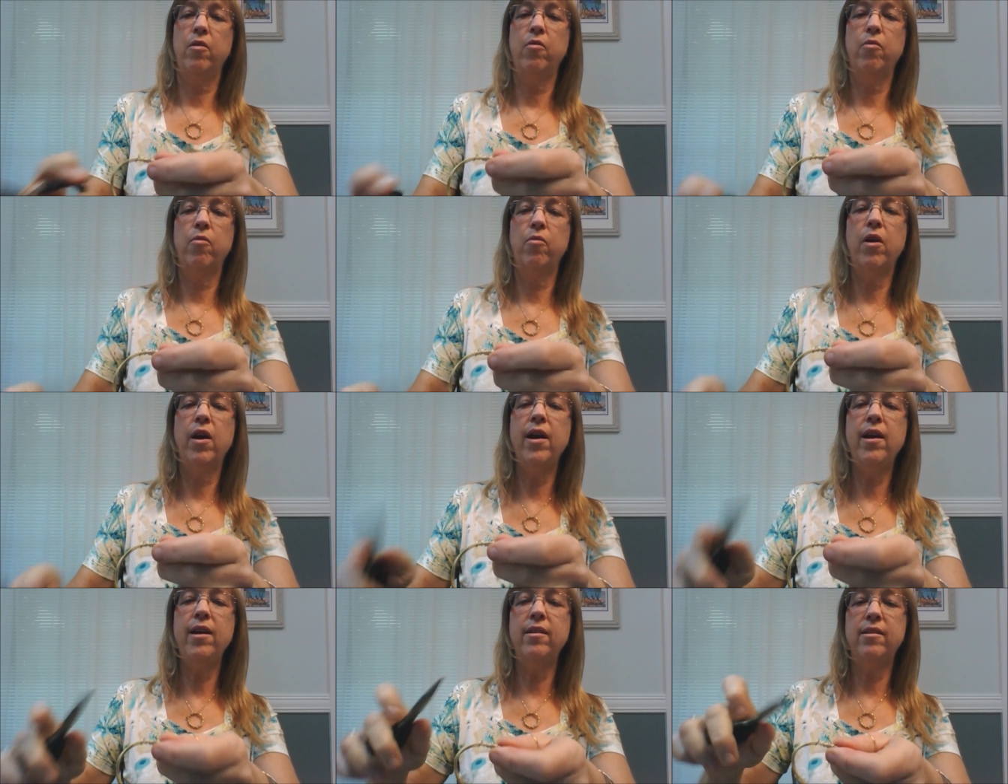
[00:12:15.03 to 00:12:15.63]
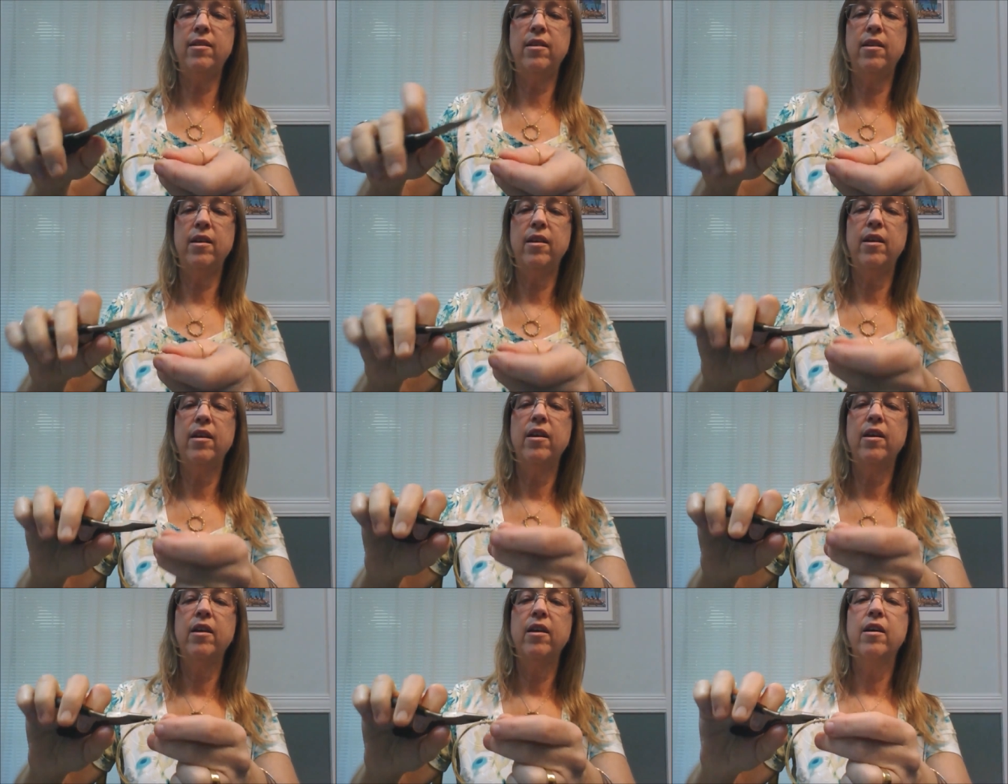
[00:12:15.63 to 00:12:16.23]
All right,
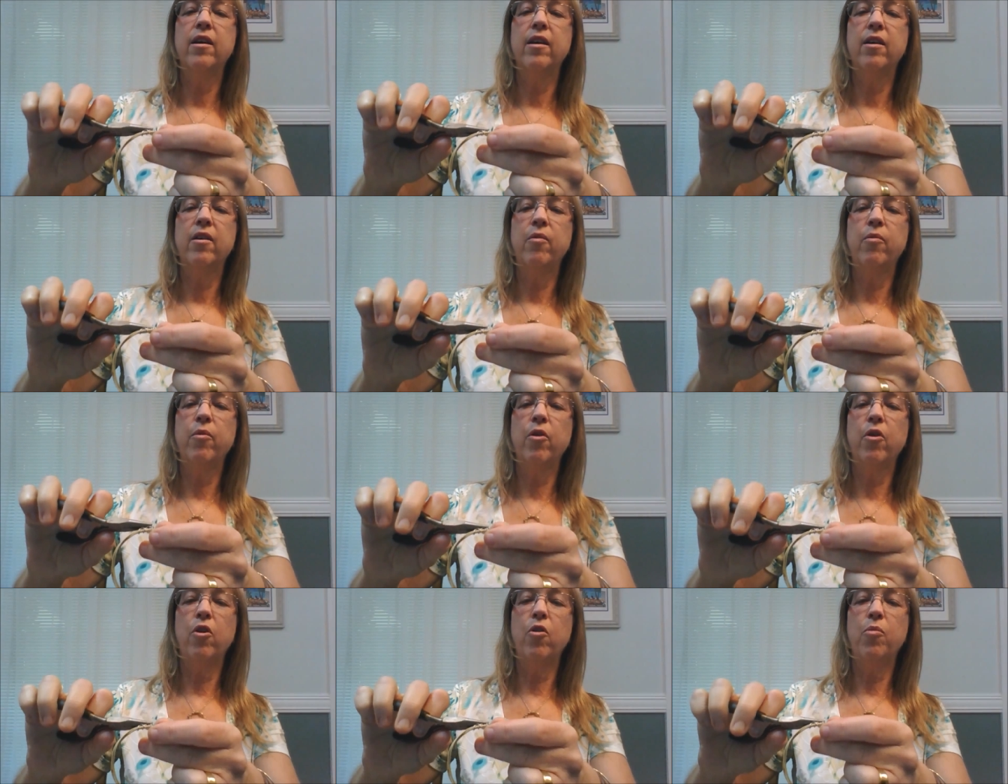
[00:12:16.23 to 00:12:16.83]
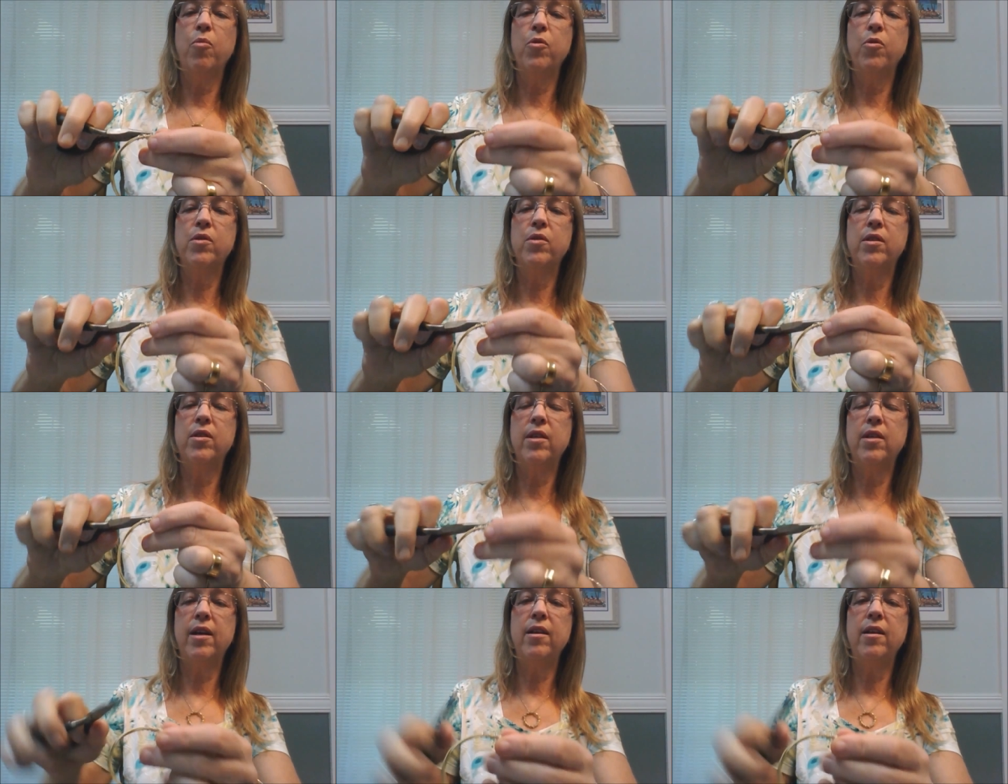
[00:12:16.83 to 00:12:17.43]
we're
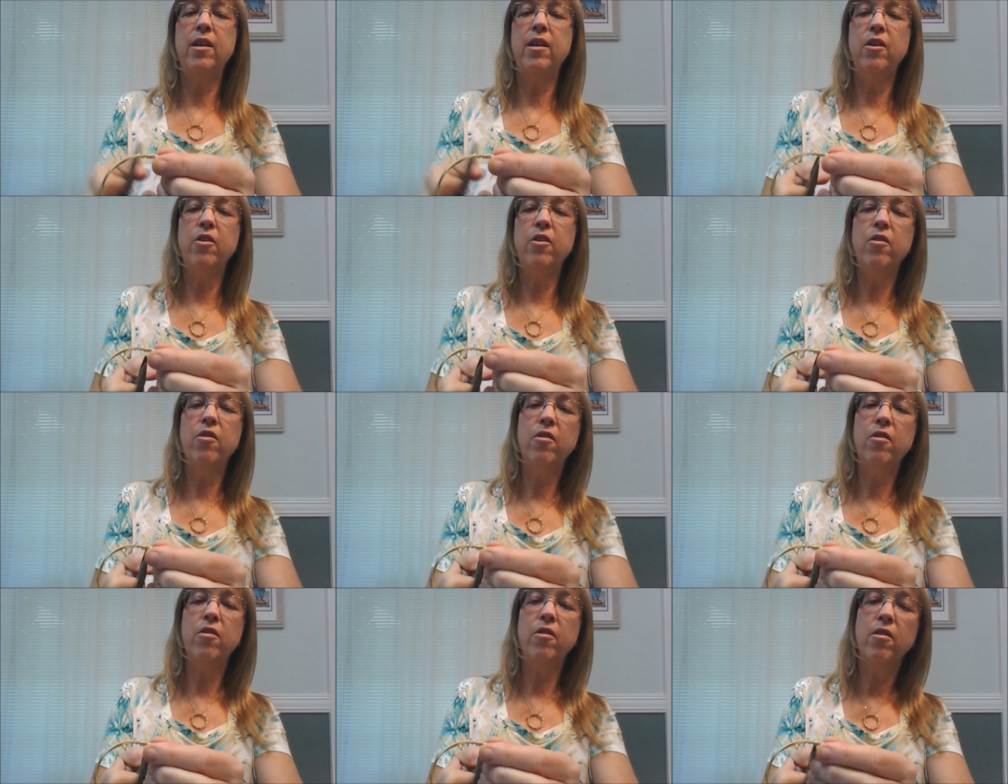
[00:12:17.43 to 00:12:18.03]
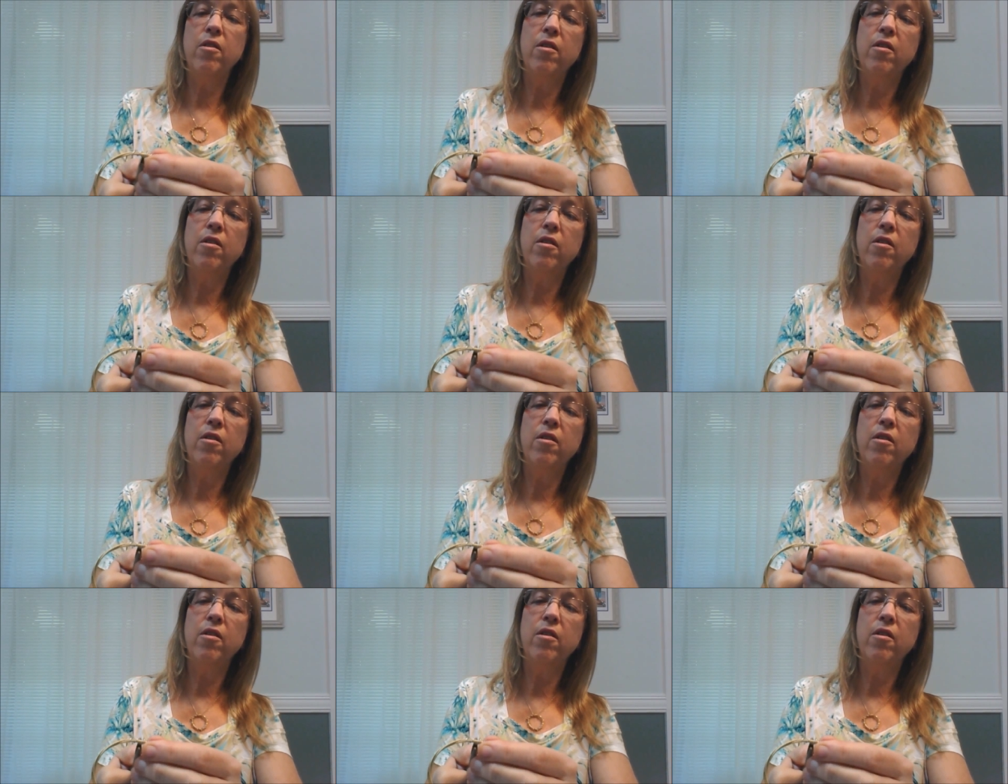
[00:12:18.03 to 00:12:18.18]
almost done here.